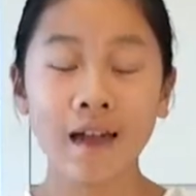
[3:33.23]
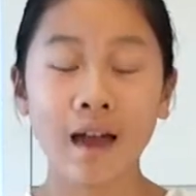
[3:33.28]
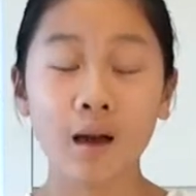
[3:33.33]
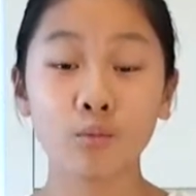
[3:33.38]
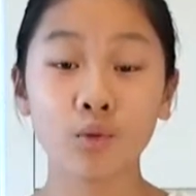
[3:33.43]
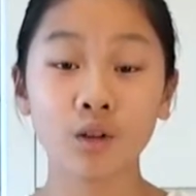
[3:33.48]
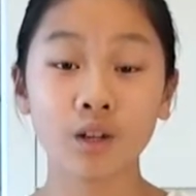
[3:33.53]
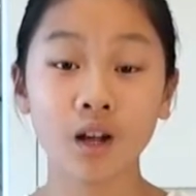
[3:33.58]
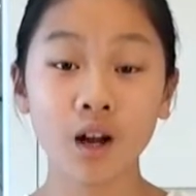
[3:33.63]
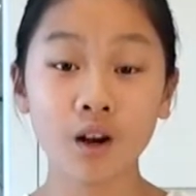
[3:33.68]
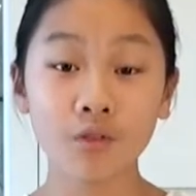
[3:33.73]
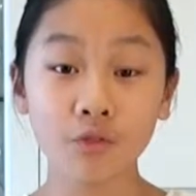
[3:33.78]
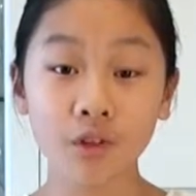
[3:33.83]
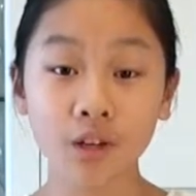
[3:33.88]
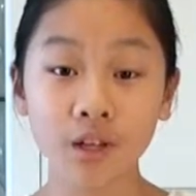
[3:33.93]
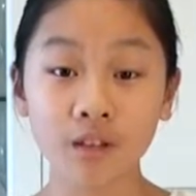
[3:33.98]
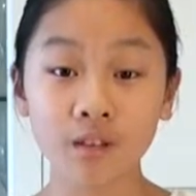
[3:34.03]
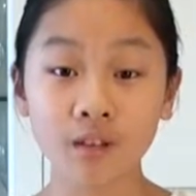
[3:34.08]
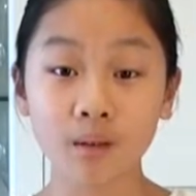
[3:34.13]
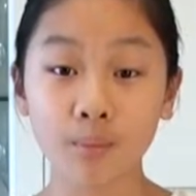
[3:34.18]
And we're
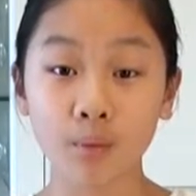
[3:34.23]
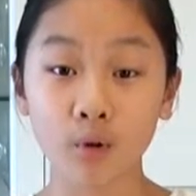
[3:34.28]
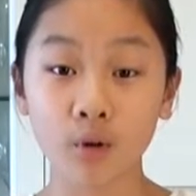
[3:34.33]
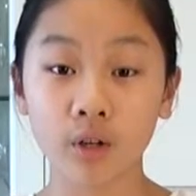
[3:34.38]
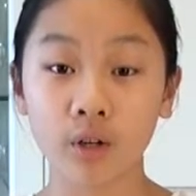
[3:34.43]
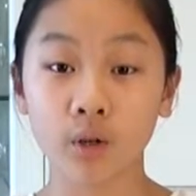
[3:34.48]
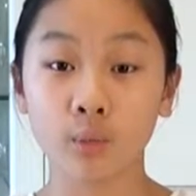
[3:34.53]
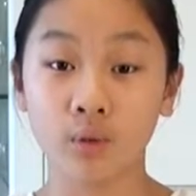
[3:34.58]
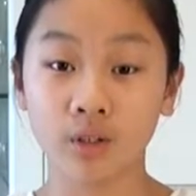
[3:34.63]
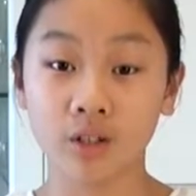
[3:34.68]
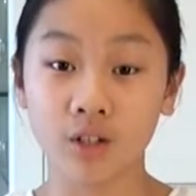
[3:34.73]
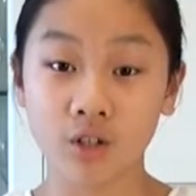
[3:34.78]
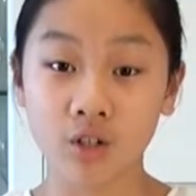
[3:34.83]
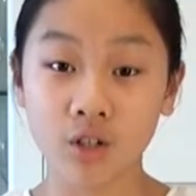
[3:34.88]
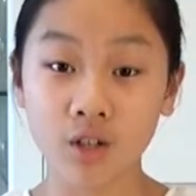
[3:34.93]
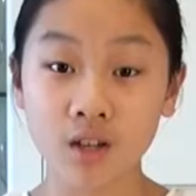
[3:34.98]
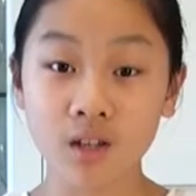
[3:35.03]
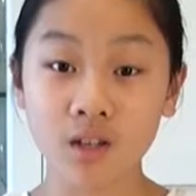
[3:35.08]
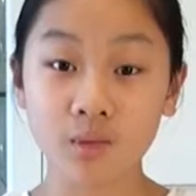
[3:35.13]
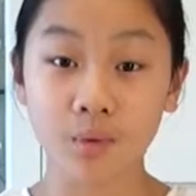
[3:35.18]
covering the pork with the
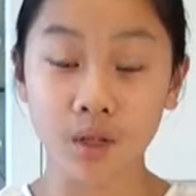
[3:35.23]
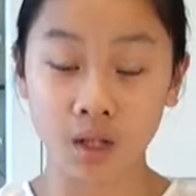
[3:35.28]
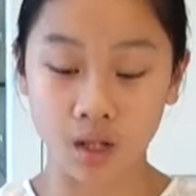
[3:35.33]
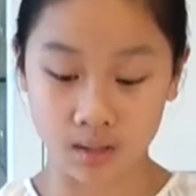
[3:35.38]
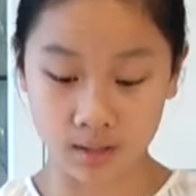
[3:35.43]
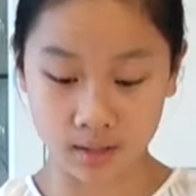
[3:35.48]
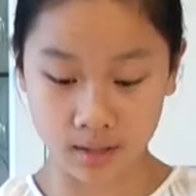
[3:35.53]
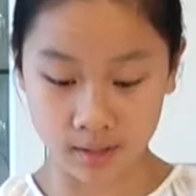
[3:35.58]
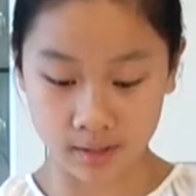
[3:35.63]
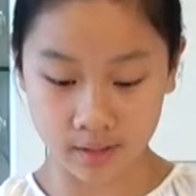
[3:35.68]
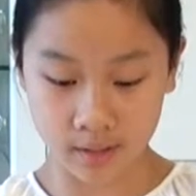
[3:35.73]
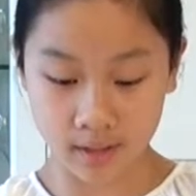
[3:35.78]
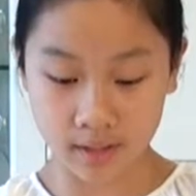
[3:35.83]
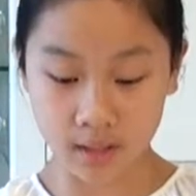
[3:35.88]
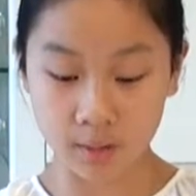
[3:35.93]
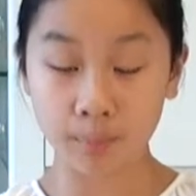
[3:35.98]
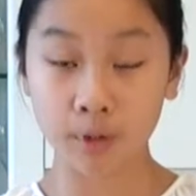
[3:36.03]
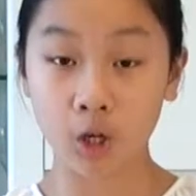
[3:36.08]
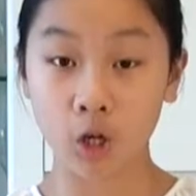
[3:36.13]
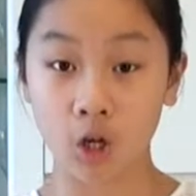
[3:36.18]
cheese because this
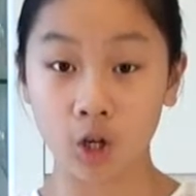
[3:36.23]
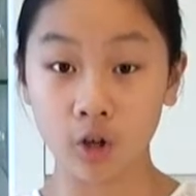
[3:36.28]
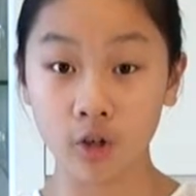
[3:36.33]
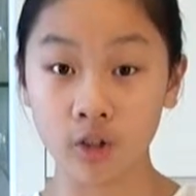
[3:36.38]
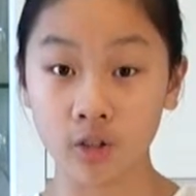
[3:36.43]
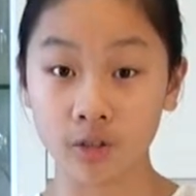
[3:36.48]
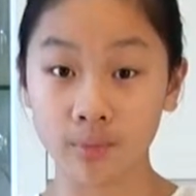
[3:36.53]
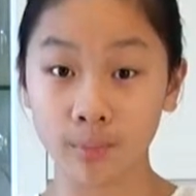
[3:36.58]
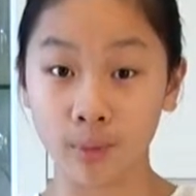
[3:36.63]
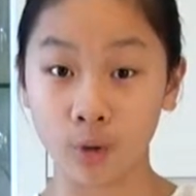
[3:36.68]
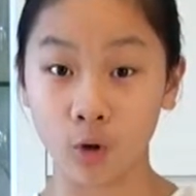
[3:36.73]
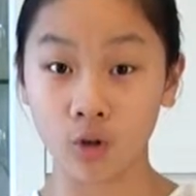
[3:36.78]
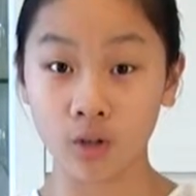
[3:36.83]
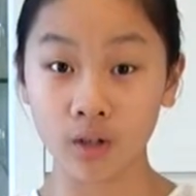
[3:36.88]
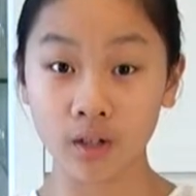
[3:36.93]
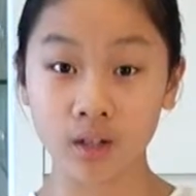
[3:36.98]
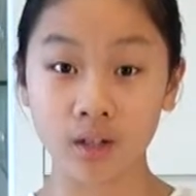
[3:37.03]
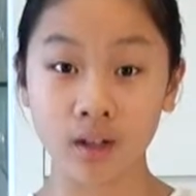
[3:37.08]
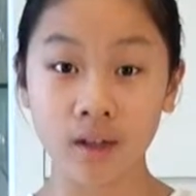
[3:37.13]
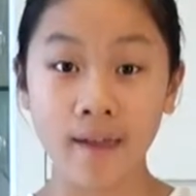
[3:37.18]
is cooked
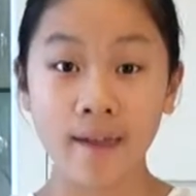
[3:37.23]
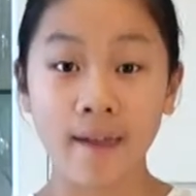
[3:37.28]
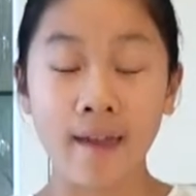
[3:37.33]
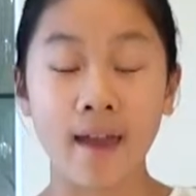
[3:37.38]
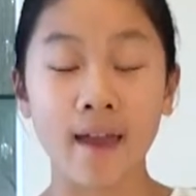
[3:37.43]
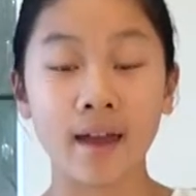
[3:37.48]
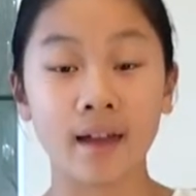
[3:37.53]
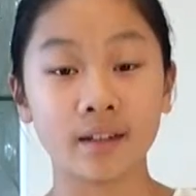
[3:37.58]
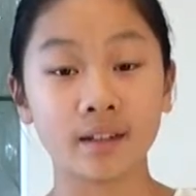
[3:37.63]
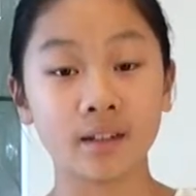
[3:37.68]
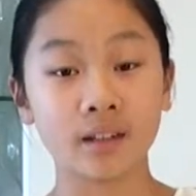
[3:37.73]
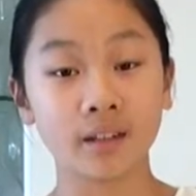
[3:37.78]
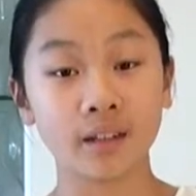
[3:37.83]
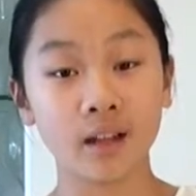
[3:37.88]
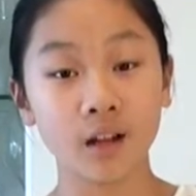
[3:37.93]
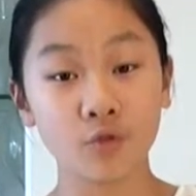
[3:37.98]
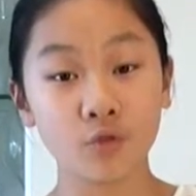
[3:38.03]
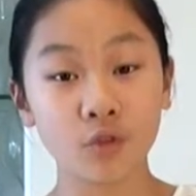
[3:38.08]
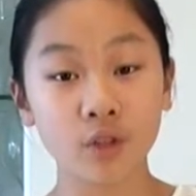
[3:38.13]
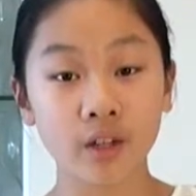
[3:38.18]
pork, and
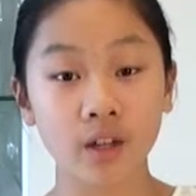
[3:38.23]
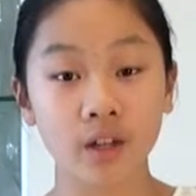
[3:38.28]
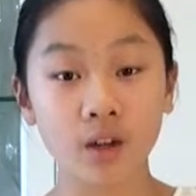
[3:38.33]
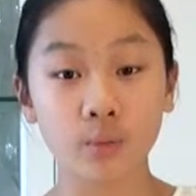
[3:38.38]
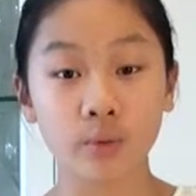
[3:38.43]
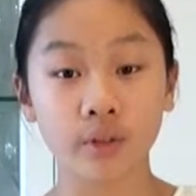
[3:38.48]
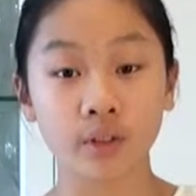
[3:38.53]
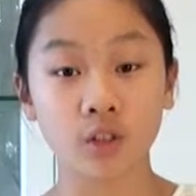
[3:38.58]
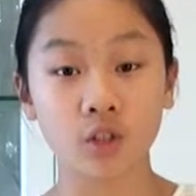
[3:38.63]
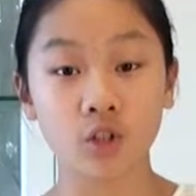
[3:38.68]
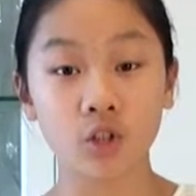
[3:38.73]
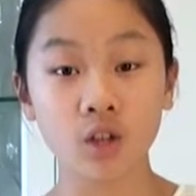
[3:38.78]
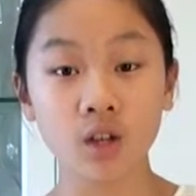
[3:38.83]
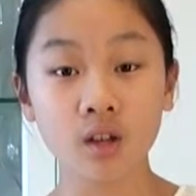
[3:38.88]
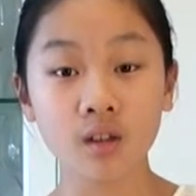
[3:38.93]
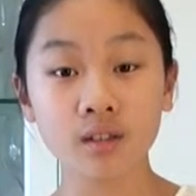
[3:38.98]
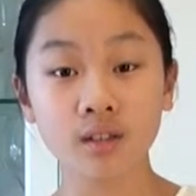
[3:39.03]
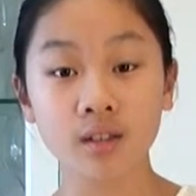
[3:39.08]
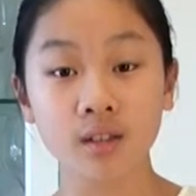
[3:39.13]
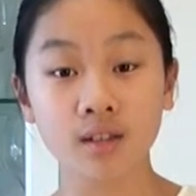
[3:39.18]
covering it with the
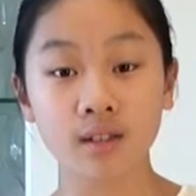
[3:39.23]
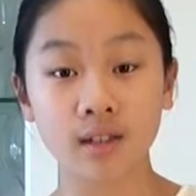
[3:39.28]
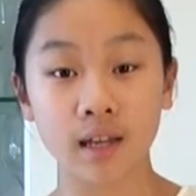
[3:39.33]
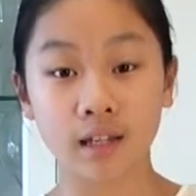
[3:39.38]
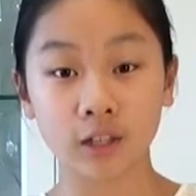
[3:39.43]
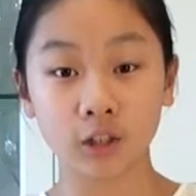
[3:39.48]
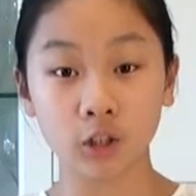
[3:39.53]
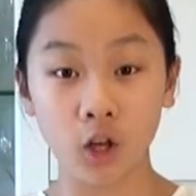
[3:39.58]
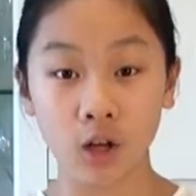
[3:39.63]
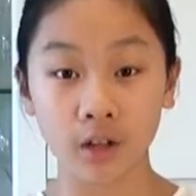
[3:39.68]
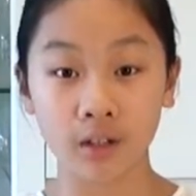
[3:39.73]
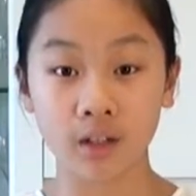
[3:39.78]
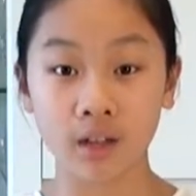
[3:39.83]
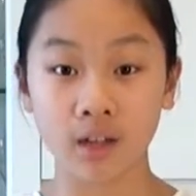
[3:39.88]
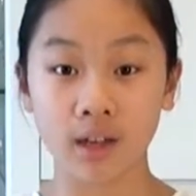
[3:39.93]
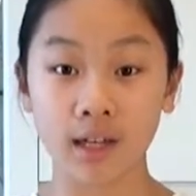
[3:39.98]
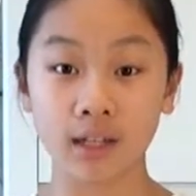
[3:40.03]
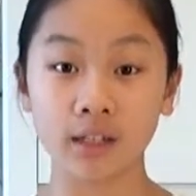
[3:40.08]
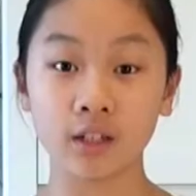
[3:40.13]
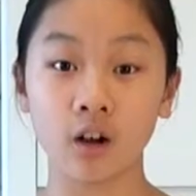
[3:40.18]
cheese is like
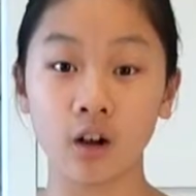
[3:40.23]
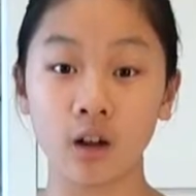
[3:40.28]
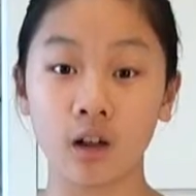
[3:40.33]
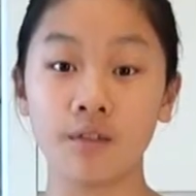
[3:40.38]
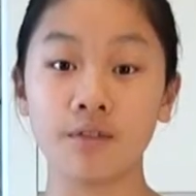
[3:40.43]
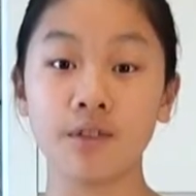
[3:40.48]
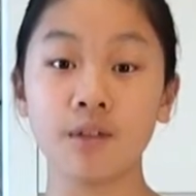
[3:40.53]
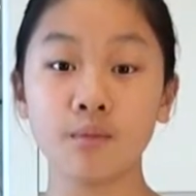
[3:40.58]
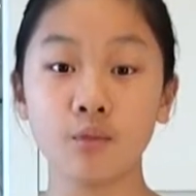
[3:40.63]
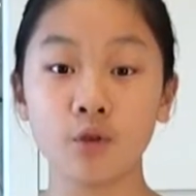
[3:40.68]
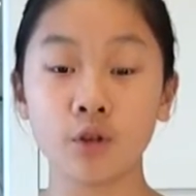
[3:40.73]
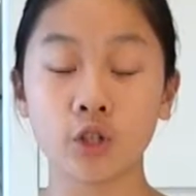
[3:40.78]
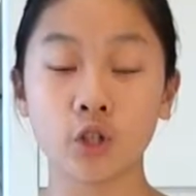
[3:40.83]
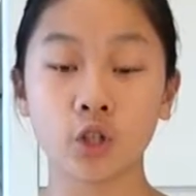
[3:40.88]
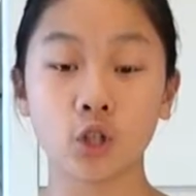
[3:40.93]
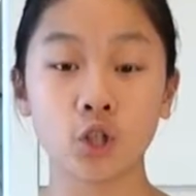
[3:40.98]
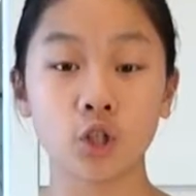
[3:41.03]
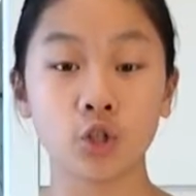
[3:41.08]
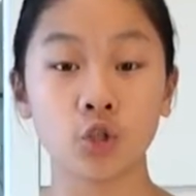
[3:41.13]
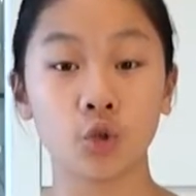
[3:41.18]
locking in all of the
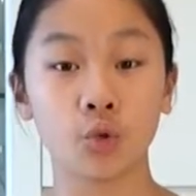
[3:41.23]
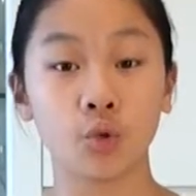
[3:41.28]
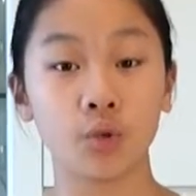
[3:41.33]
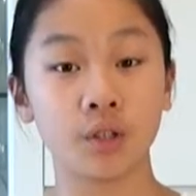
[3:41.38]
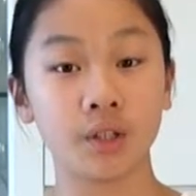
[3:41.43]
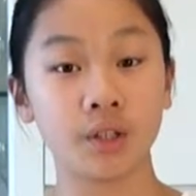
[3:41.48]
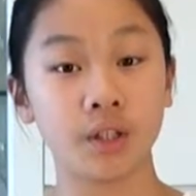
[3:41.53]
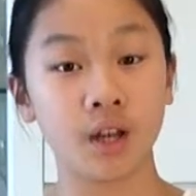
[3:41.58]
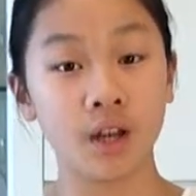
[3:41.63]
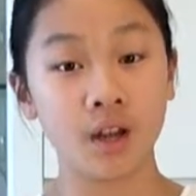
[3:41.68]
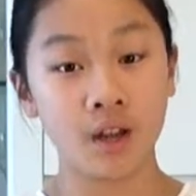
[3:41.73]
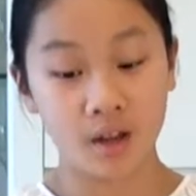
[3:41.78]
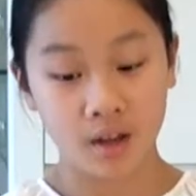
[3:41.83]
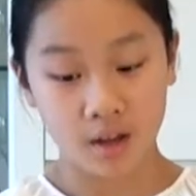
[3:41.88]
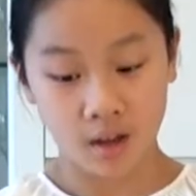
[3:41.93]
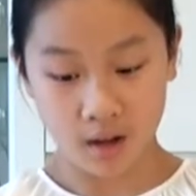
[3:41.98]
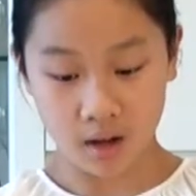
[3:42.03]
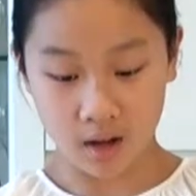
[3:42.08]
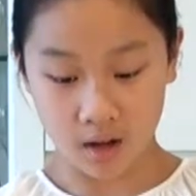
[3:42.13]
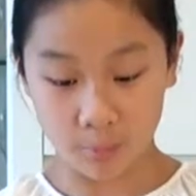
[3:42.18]
moisture so the
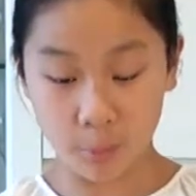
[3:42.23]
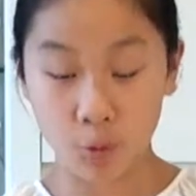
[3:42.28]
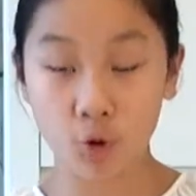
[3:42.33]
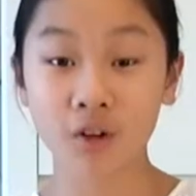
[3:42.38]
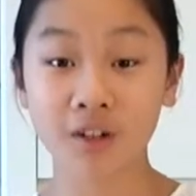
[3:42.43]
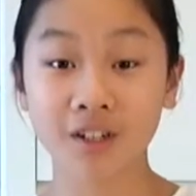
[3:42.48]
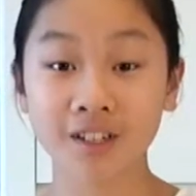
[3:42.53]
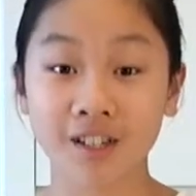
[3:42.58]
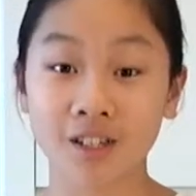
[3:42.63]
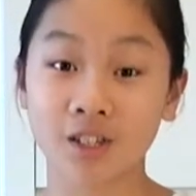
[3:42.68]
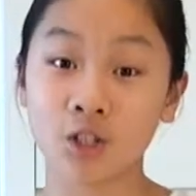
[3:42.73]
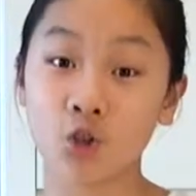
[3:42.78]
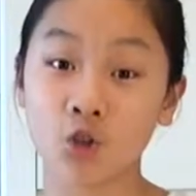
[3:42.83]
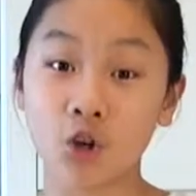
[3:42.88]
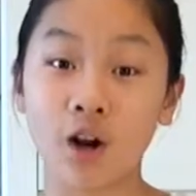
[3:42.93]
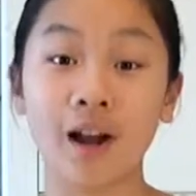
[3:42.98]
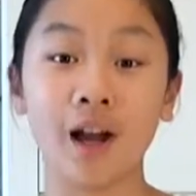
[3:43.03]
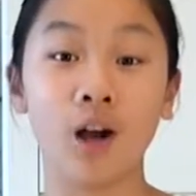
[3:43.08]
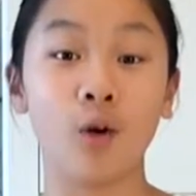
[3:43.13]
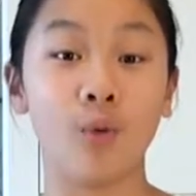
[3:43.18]
pork doesn't
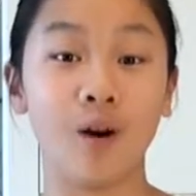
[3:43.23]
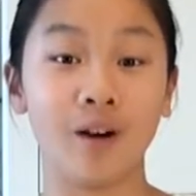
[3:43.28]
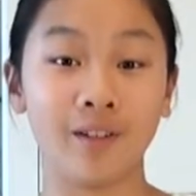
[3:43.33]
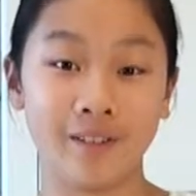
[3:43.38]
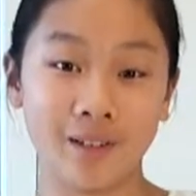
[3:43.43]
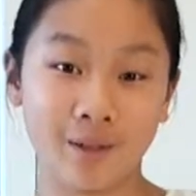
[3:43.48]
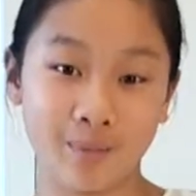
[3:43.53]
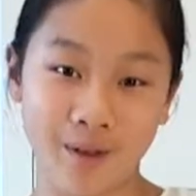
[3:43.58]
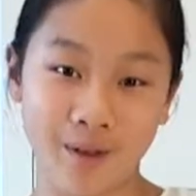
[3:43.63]
dry out while it's